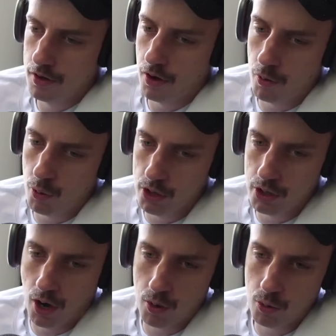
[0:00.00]
I
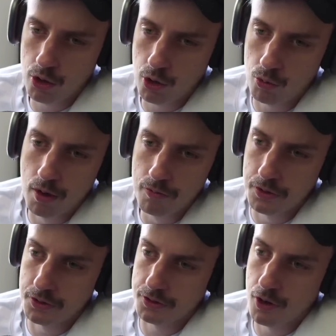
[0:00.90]
really love
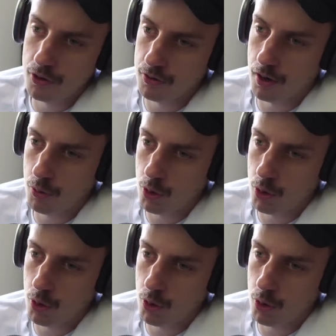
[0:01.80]
this song. I want to